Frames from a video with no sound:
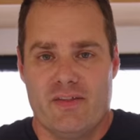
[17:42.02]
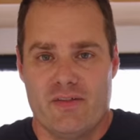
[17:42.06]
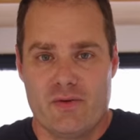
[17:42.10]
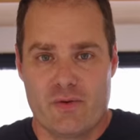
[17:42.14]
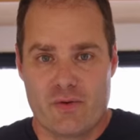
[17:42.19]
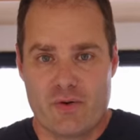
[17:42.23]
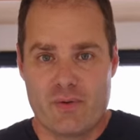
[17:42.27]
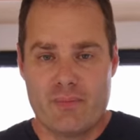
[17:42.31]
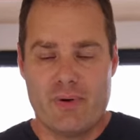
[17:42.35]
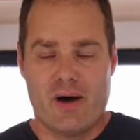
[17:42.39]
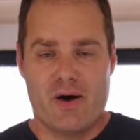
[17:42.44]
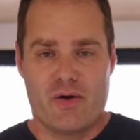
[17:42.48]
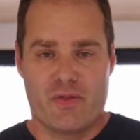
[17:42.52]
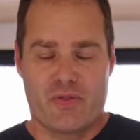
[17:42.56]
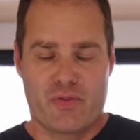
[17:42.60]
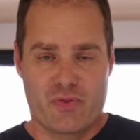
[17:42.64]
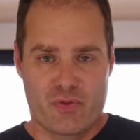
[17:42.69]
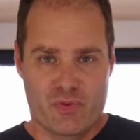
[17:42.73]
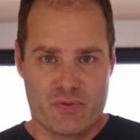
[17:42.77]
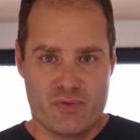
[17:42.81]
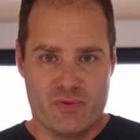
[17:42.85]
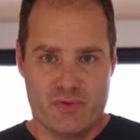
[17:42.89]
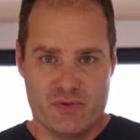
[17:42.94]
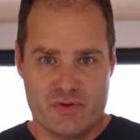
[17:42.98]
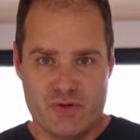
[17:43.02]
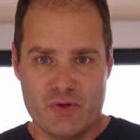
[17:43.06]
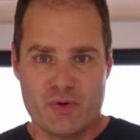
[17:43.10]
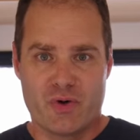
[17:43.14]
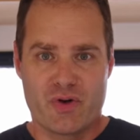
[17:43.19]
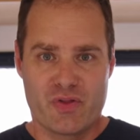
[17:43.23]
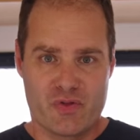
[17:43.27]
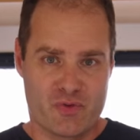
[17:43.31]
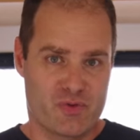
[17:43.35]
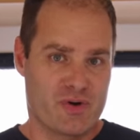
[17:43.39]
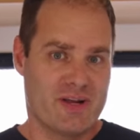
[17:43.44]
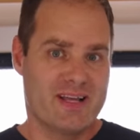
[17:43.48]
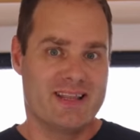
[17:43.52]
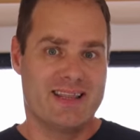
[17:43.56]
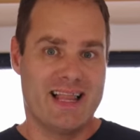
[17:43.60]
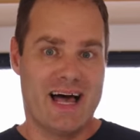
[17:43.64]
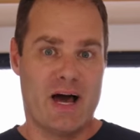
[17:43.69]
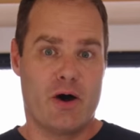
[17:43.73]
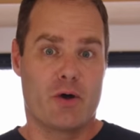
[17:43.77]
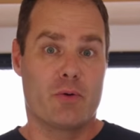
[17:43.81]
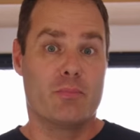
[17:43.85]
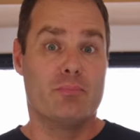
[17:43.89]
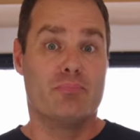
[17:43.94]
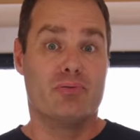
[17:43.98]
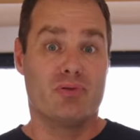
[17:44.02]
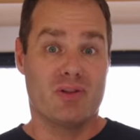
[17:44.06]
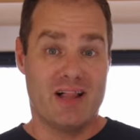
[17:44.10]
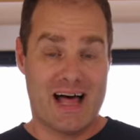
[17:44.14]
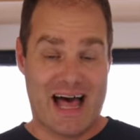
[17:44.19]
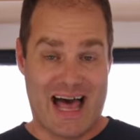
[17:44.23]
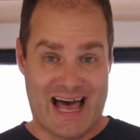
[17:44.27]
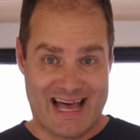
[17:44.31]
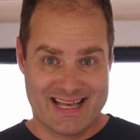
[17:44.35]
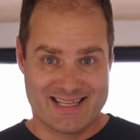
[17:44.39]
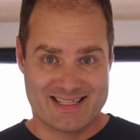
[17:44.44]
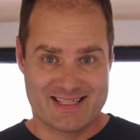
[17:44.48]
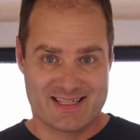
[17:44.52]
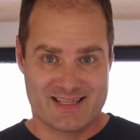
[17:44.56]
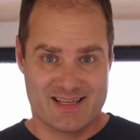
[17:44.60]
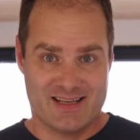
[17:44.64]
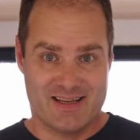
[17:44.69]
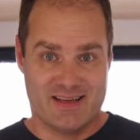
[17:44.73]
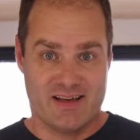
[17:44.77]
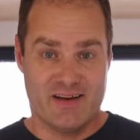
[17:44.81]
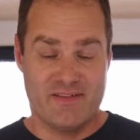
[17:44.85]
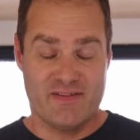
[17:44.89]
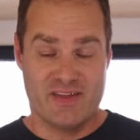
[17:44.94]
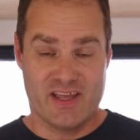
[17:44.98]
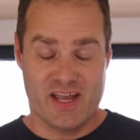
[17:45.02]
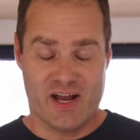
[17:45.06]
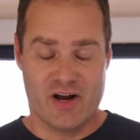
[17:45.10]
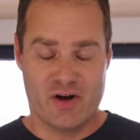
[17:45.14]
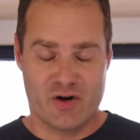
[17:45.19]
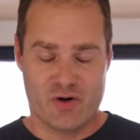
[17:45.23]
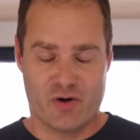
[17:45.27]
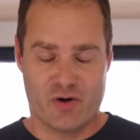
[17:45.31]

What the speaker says: there were about two or three loud blasts of the air